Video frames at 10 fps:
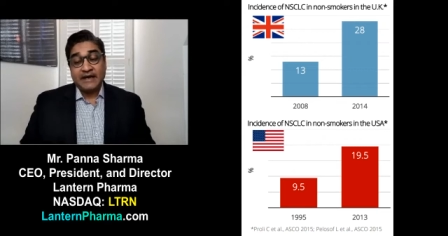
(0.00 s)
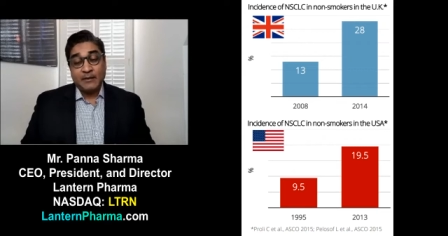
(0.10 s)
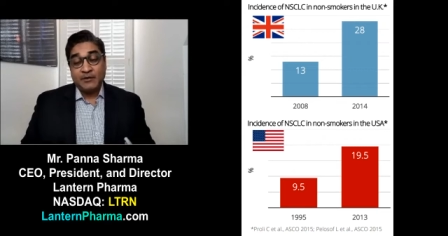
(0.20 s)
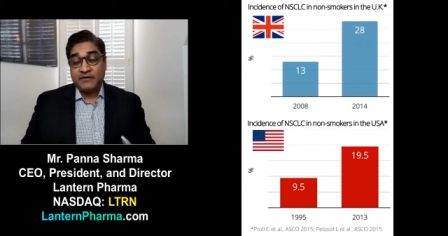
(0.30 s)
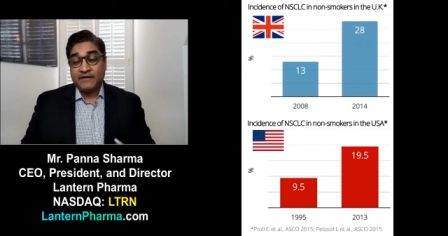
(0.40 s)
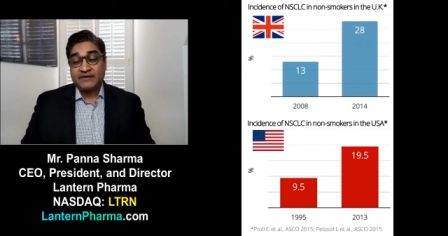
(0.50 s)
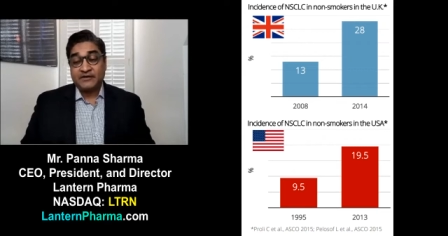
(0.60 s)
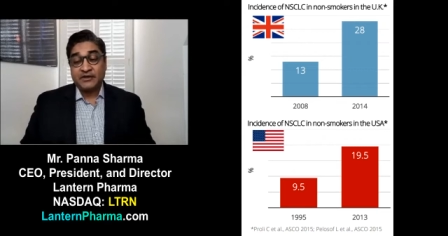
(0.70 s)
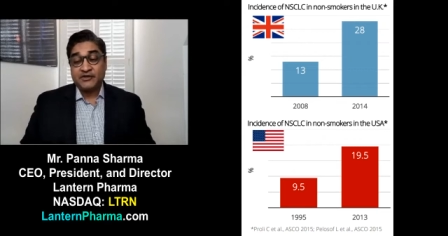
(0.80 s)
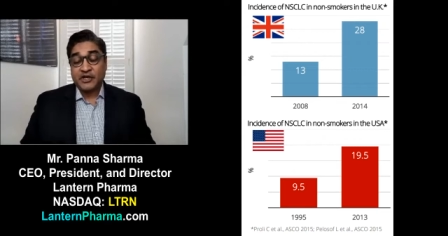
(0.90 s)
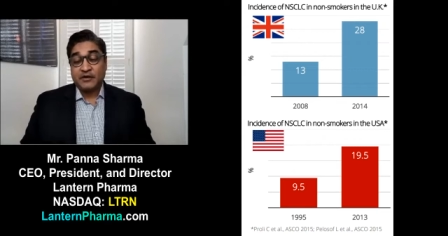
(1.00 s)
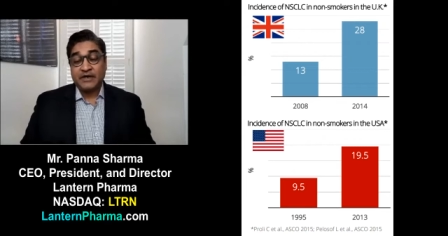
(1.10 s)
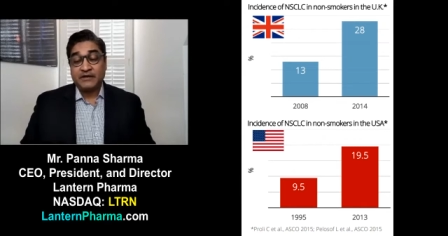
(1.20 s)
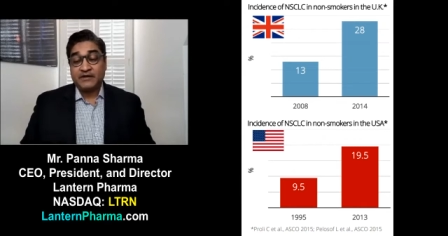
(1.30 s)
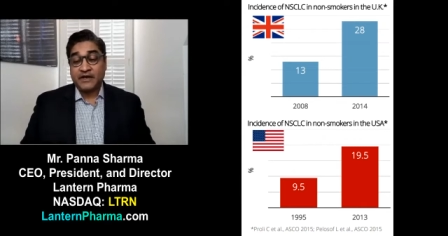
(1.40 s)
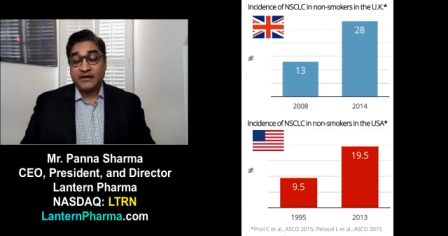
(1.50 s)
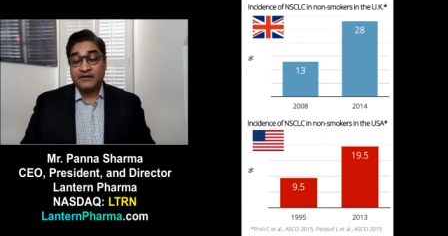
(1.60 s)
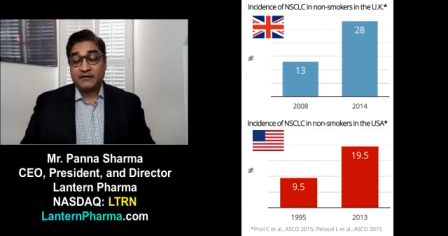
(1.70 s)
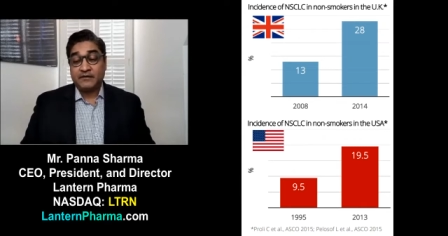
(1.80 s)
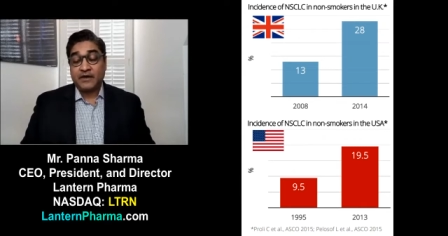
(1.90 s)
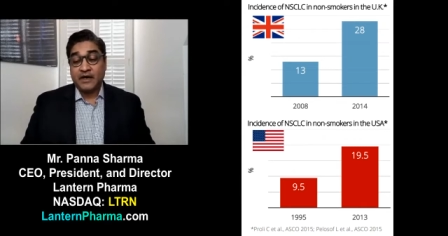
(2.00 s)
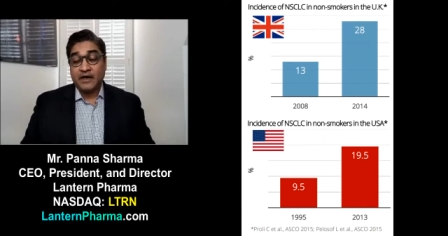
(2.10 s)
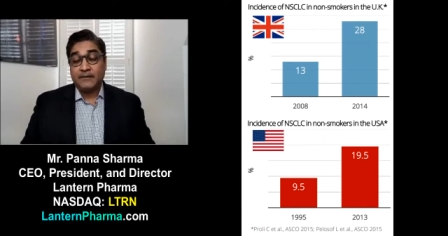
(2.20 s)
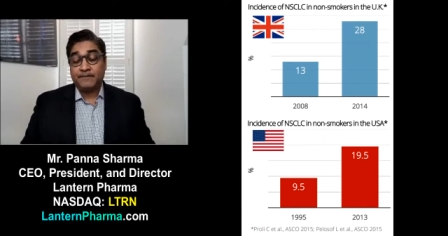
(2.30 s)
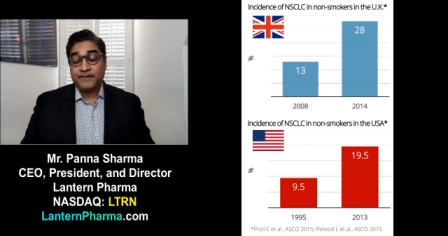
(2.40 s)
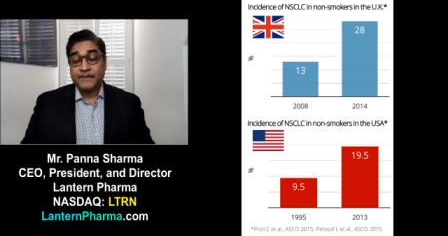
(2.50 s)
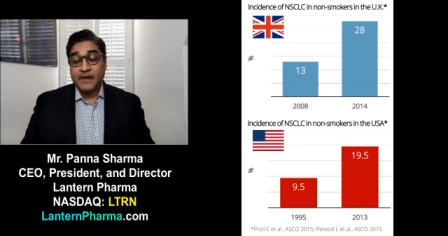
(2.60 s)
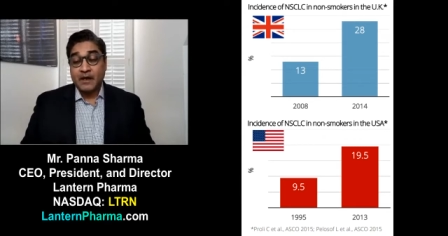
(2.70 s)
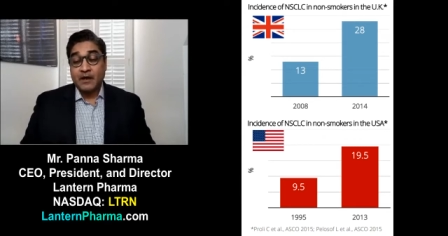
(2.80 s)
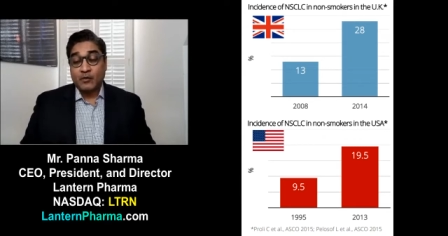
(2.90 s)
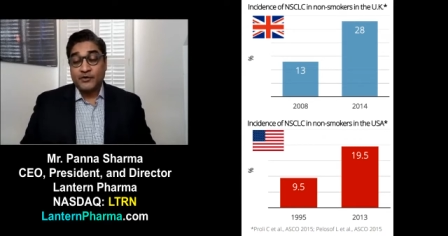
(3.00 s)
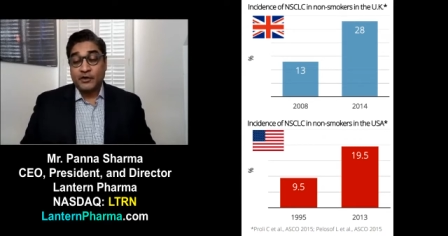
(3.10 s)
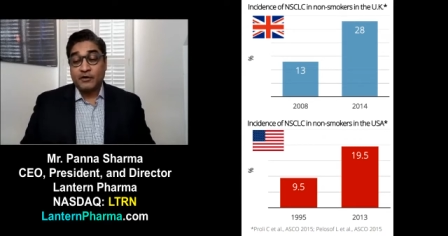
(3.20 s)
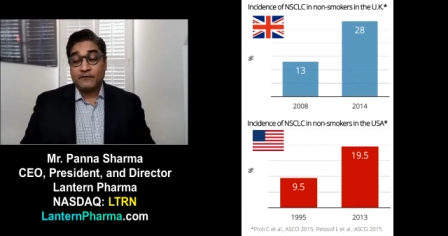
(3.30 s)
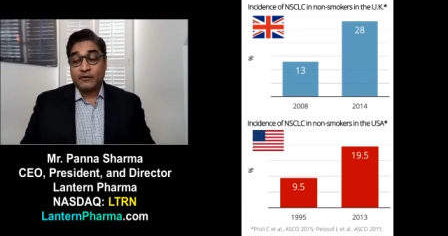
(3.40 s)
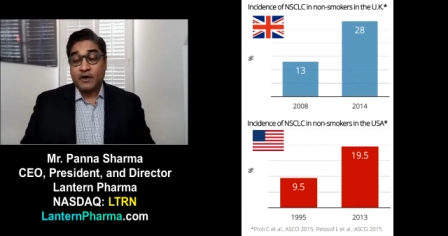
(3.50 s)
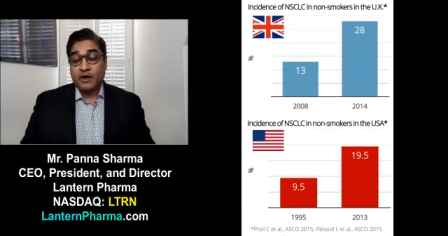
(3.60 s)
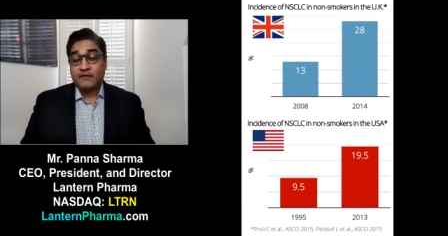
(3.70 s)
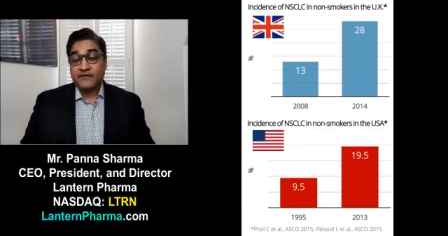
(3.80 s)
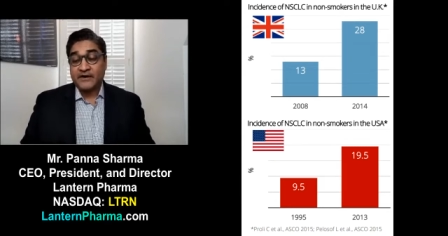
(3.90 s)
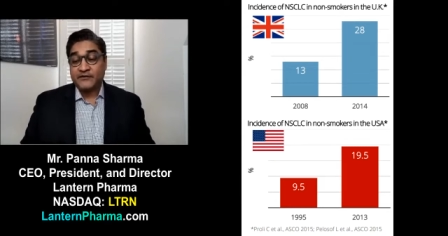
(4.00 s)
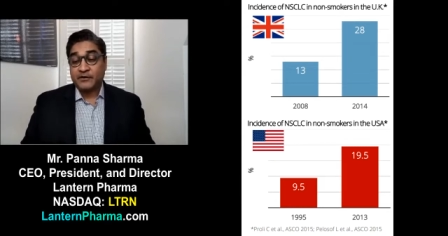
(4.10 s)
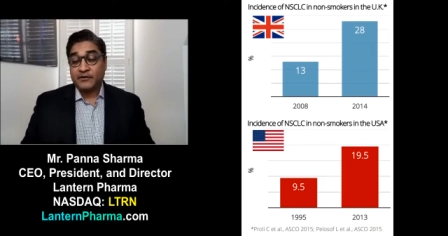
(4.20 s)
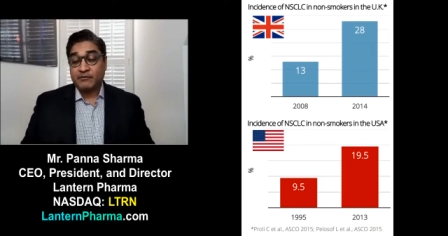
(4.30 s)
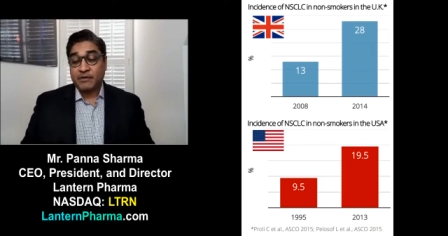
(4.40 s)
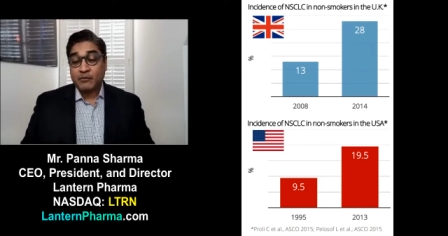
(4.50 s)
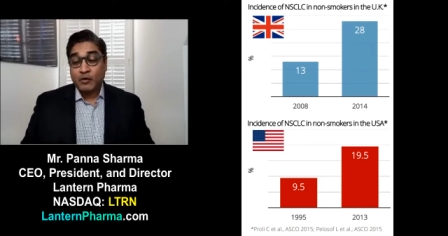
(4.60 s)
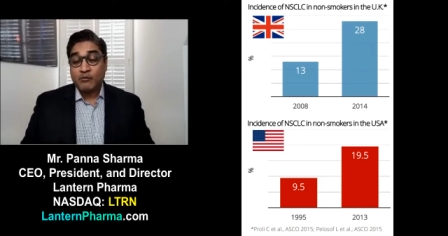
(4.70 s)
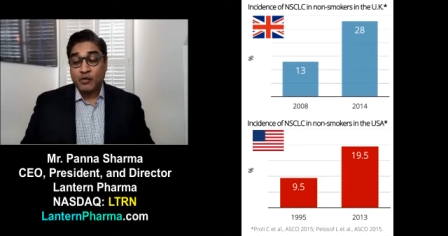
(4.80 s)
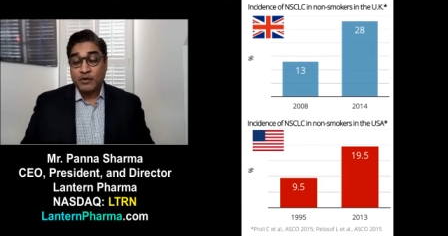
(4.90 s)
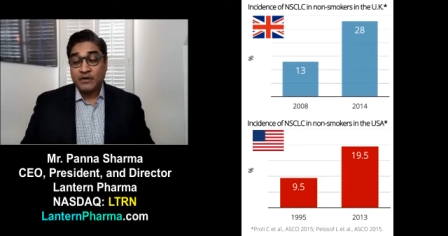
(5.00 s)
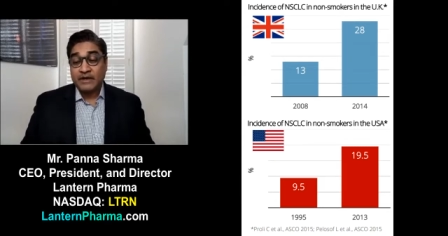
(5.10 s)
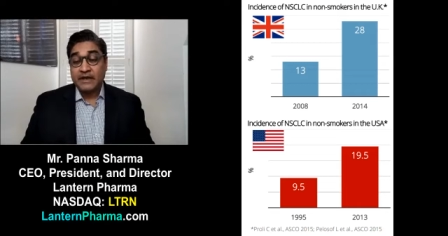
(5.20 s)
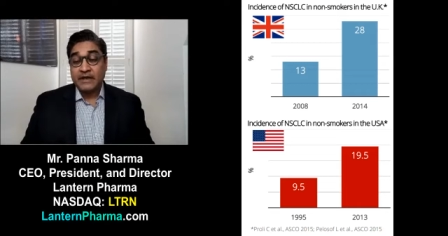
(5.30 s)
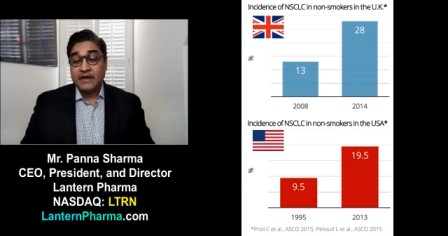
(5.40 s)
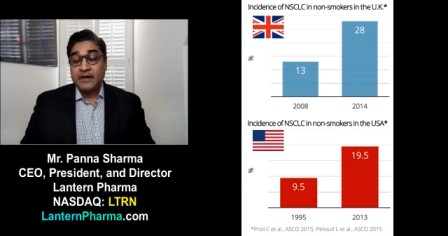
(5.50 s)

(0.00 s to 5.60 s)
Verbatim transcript: And we think that's going to generate tons of um, return for our investors, but more importantly,